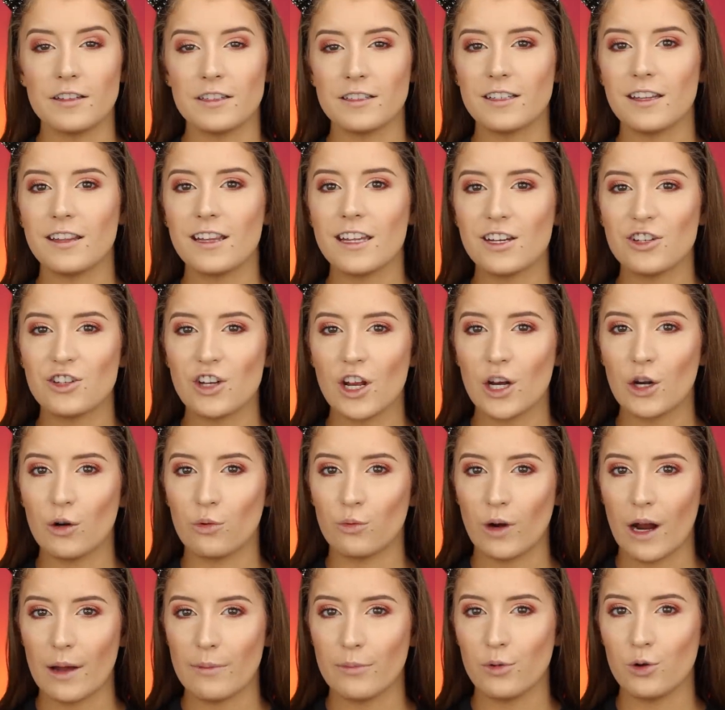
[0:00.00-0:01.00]
This is in the shade
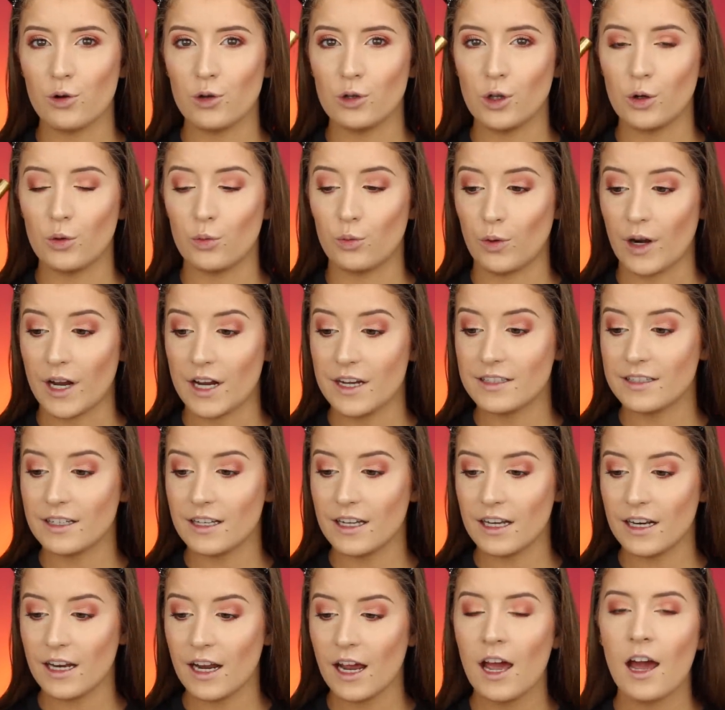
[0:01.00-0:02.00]
Rebel
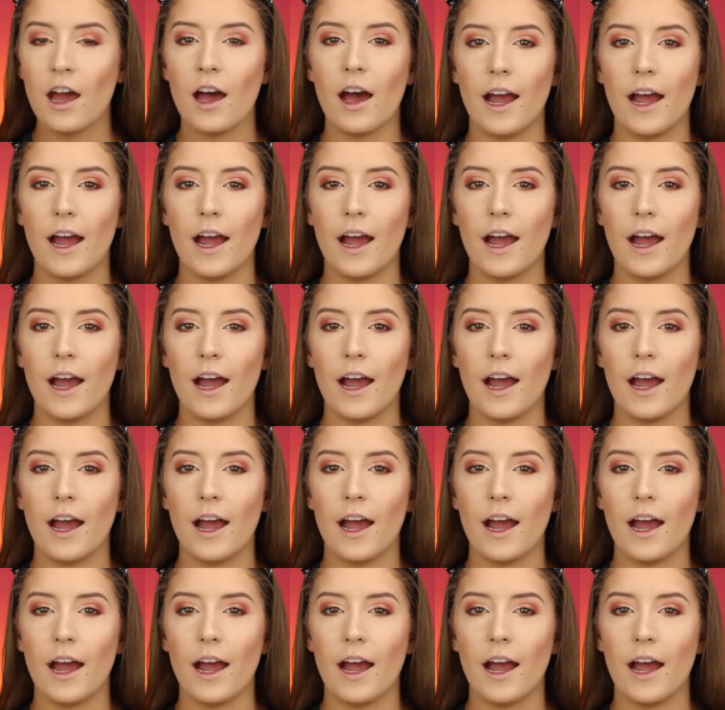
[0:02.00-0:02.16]
Raisin.